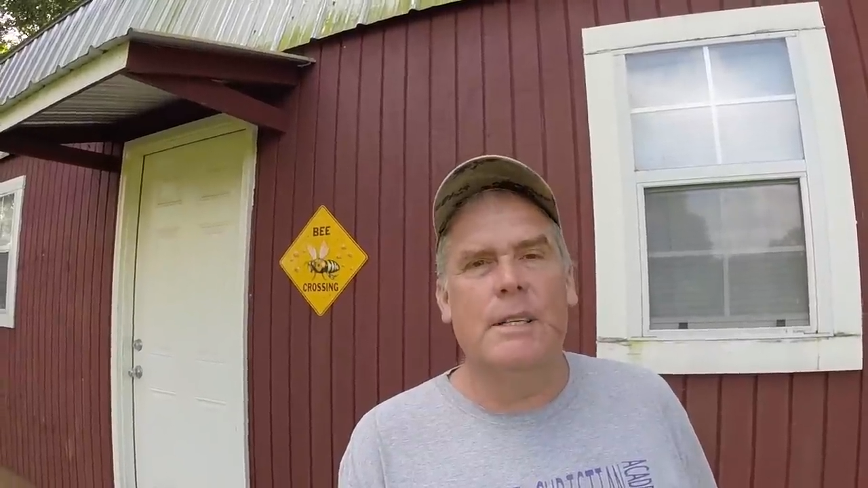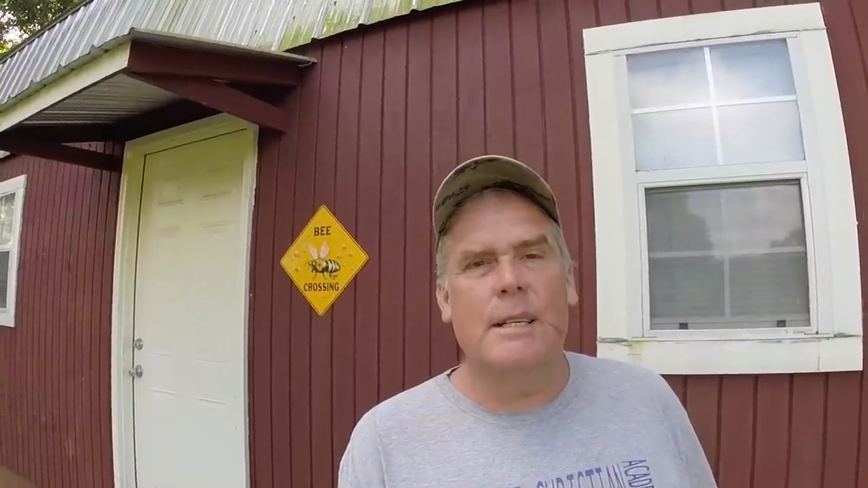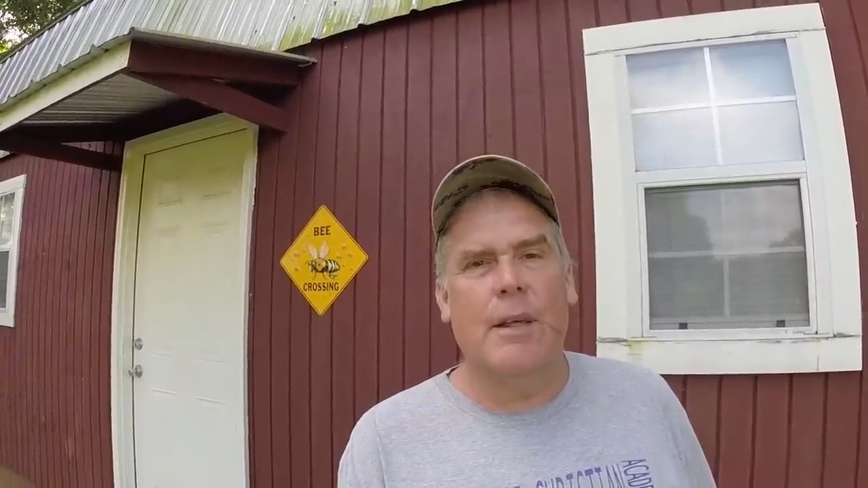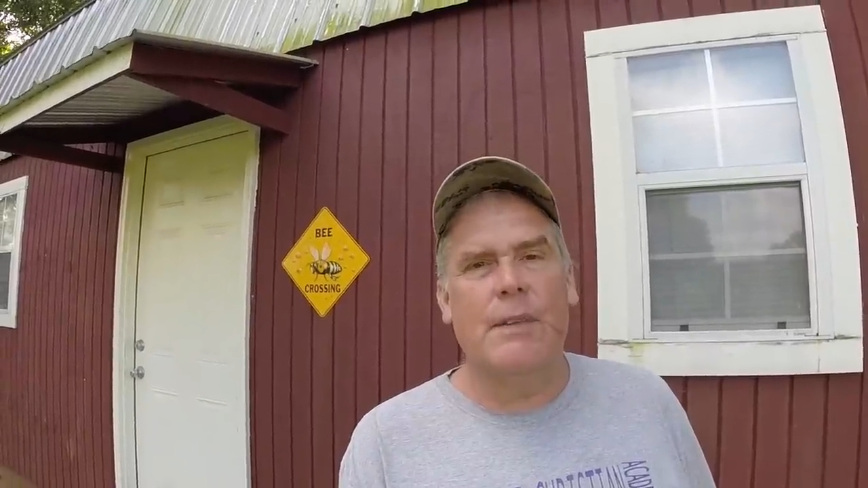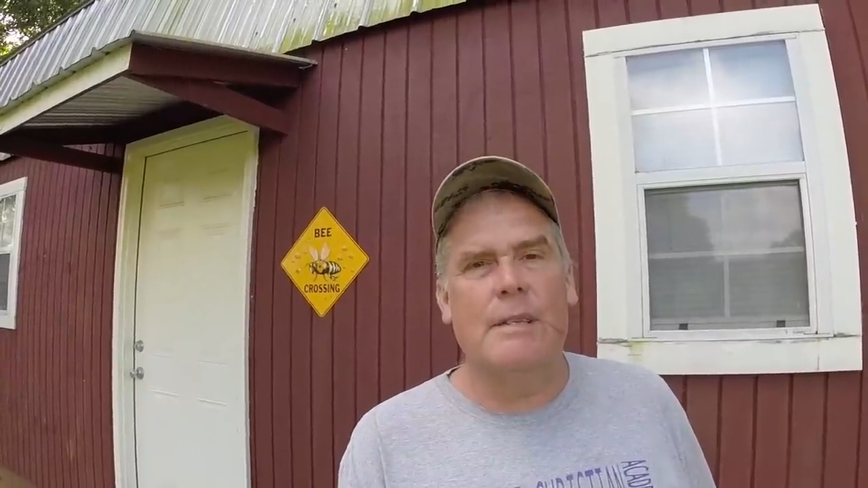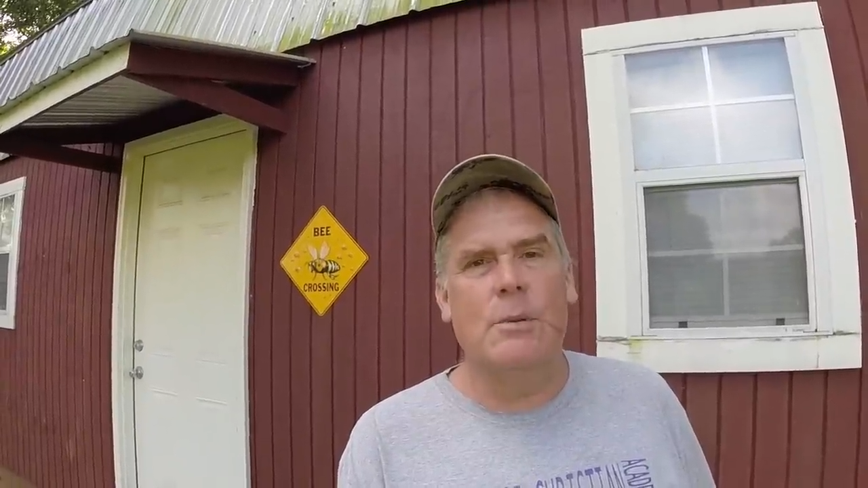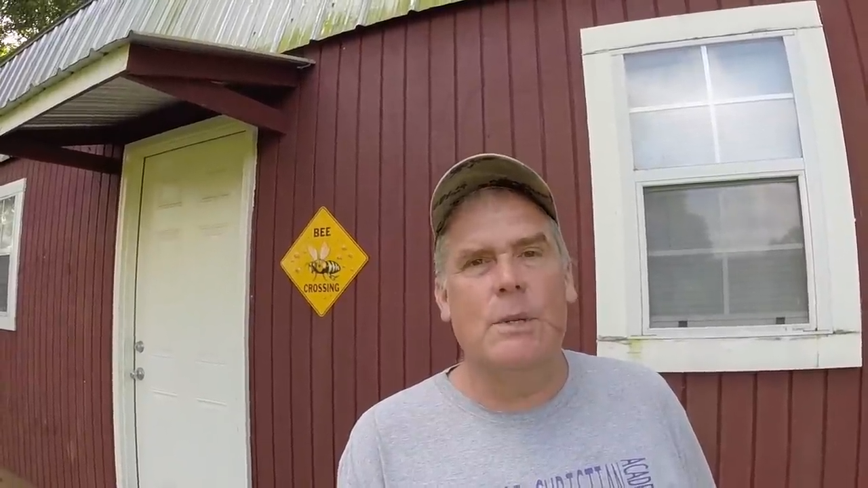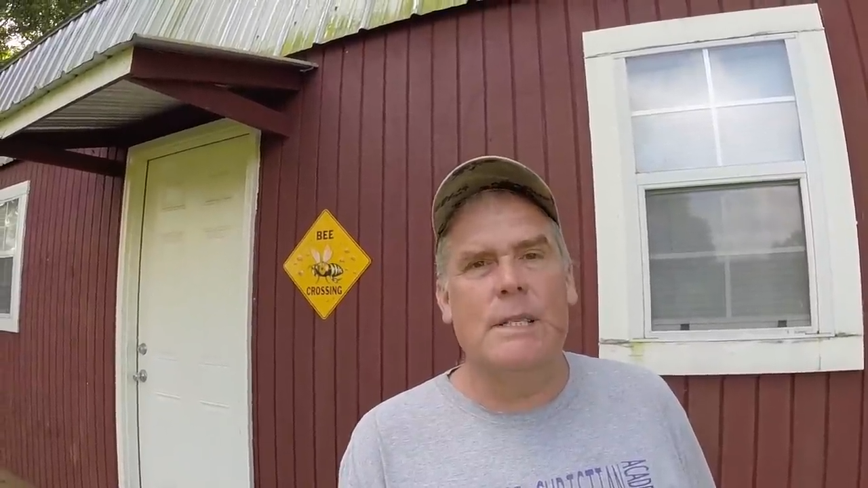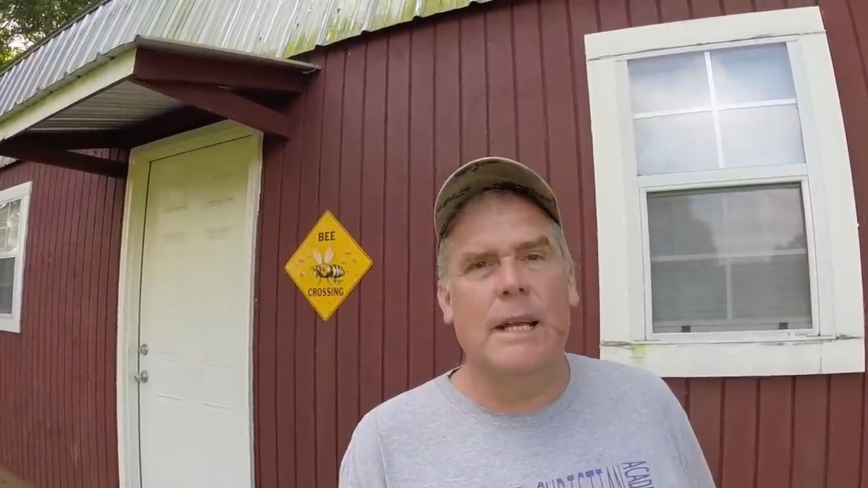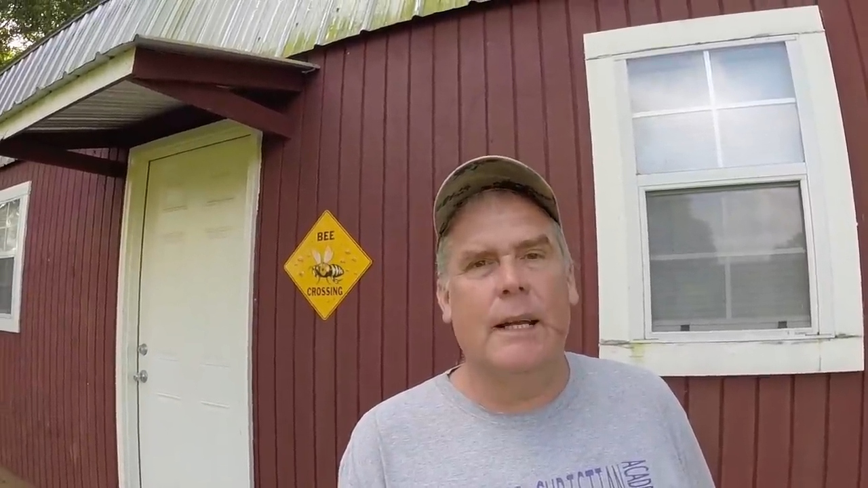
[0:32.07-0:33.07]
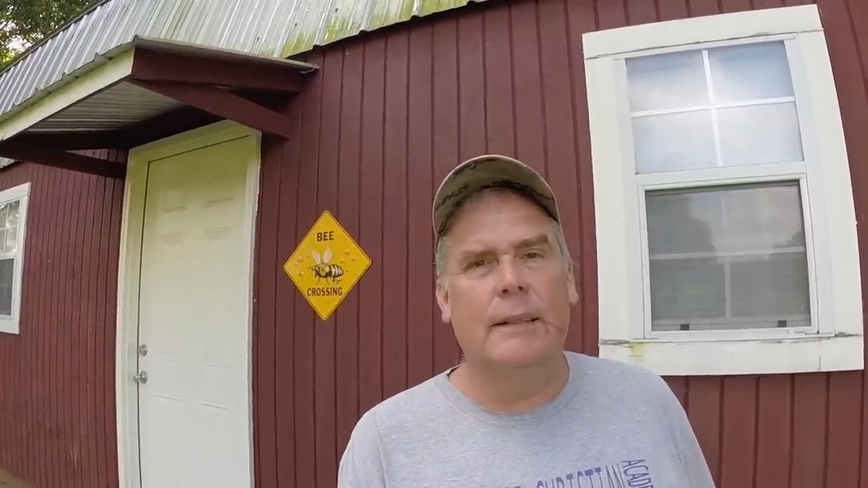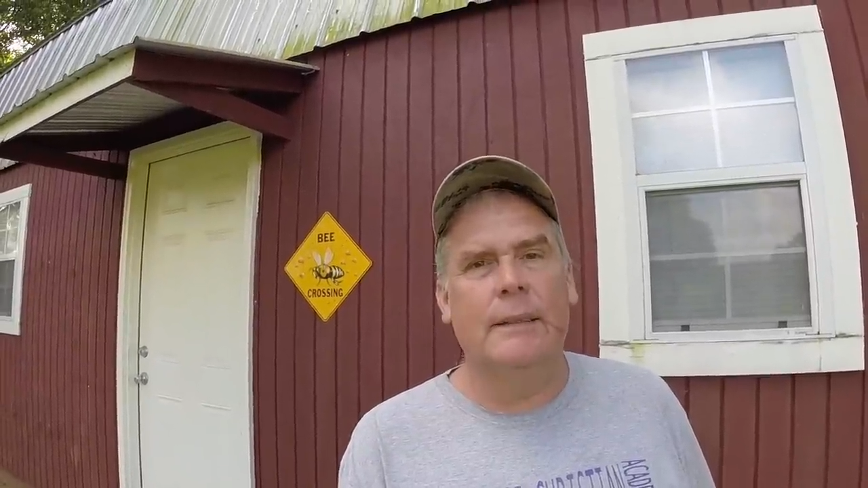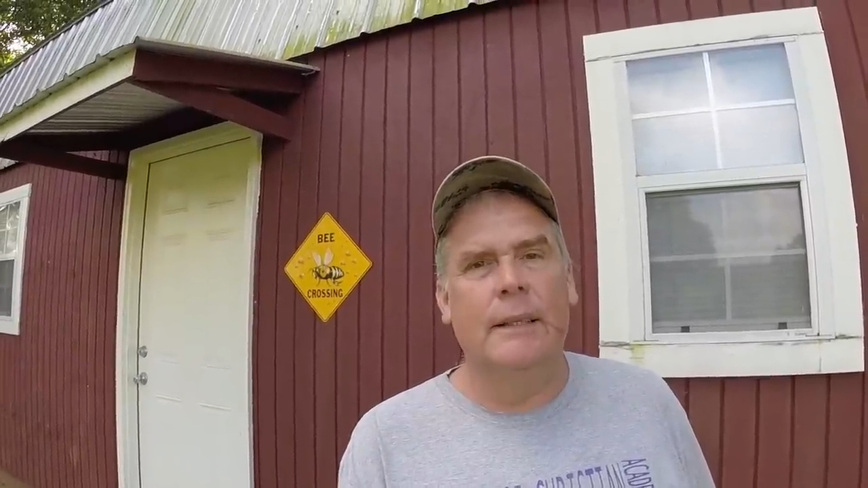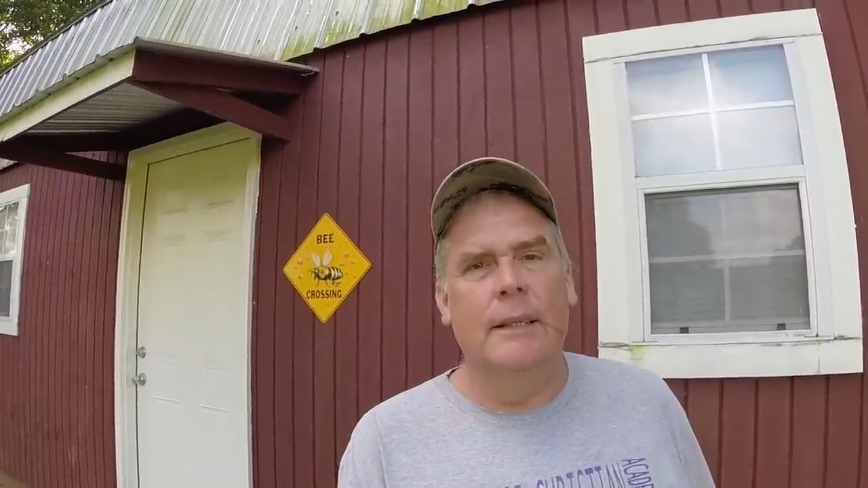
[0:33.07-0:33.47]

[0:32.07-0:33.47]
in Southeast Louisiana.